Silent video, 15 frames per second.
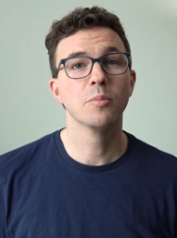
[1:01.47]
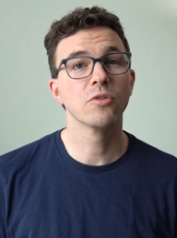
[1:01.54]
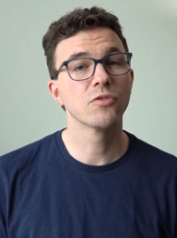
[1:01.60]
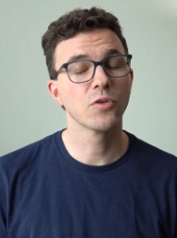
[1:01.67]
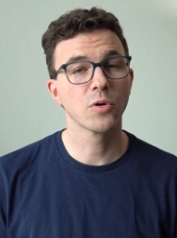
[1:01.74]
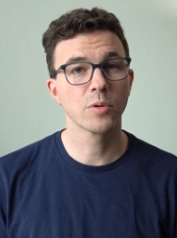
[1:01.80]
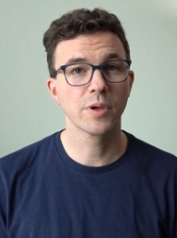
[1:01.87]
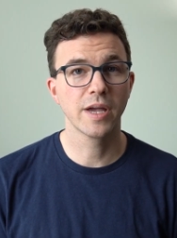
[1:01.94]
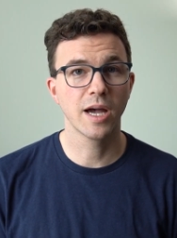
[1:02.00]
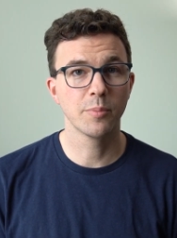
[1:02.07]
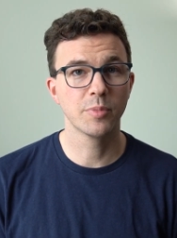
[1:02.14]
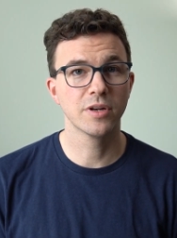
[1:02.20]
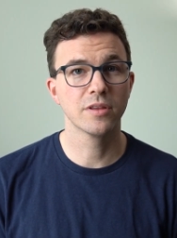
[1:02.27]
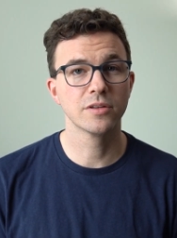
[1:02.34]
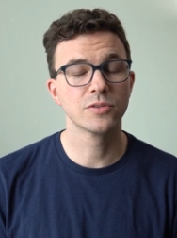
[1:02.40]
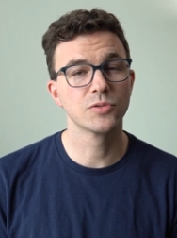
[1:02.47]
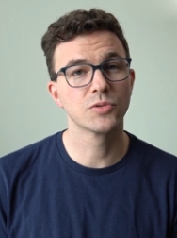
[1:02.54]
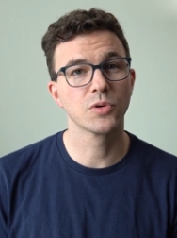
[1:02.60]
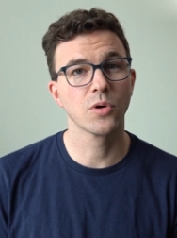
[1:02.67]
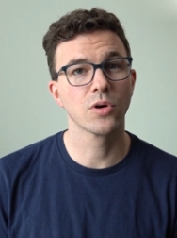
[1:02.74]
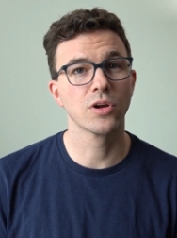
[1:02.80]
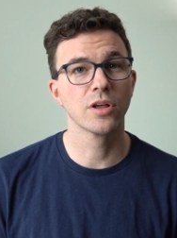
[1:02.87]
Before we hop into the
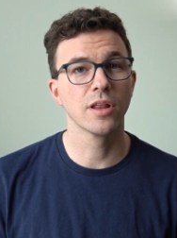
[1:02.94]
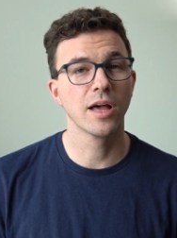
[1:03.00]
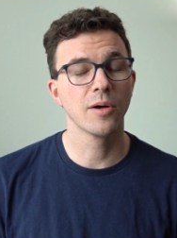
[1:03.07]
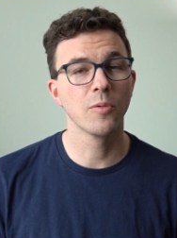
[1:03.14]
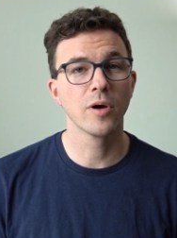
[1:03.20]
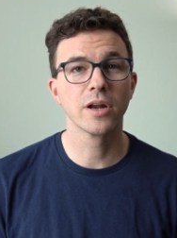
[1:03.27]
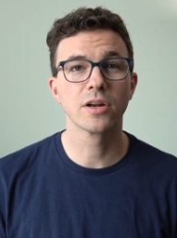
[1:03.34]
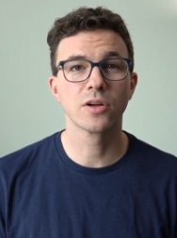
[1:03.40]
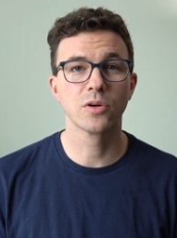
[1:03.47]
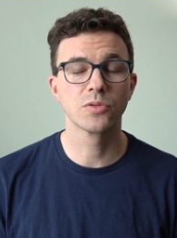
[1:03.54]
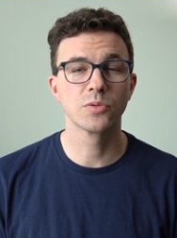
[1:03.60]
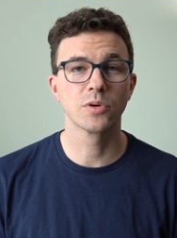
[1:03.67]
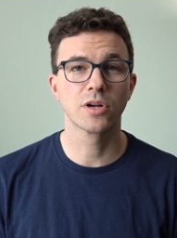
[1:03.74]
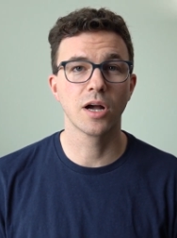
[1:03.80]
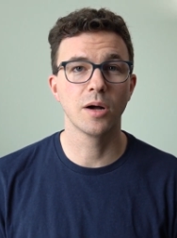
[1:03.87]
tutorial, I wanted to go through a